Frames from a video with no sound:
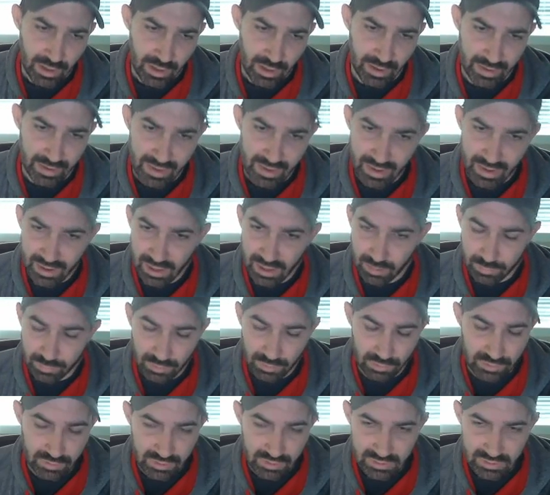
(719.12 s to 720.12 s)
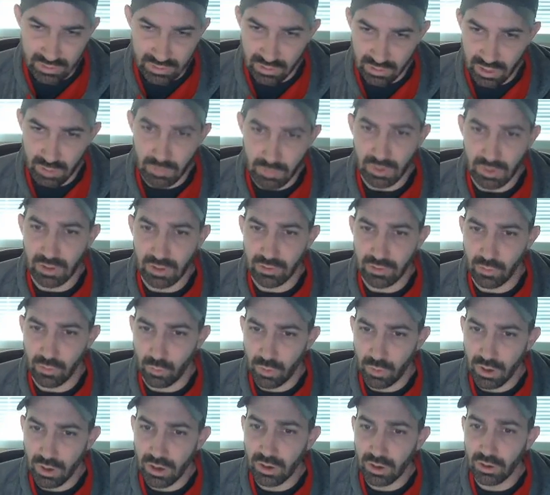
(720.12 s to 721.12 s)
I can't upload this to Logbook of the
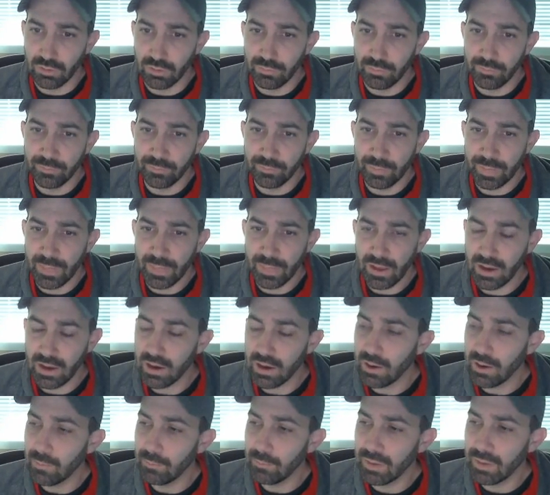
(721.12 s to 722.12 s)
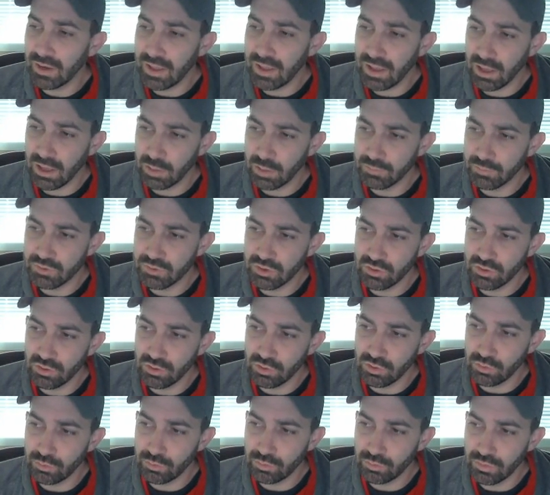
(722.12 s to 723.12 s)
World. But it helps
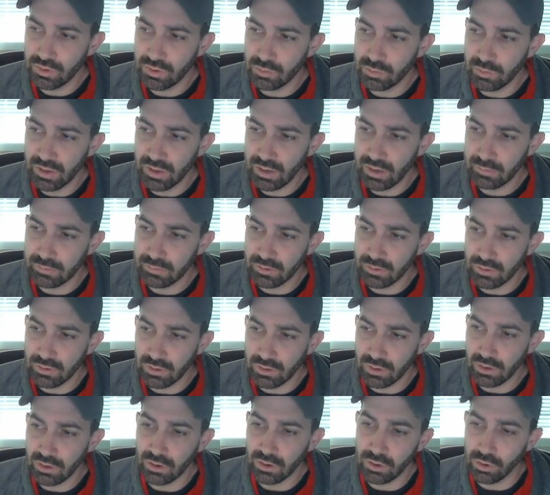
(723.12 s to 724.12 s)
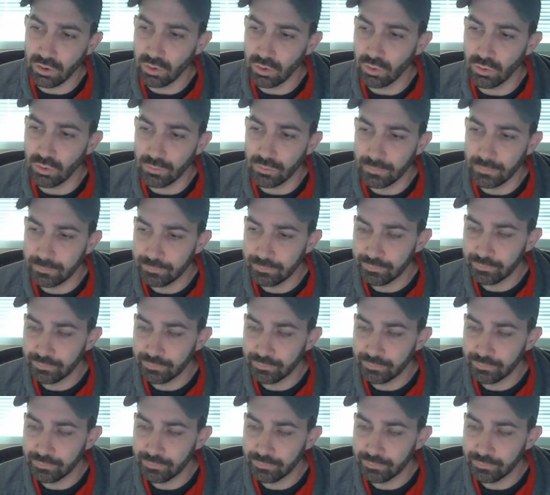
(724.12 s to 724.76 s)
you to be able to know,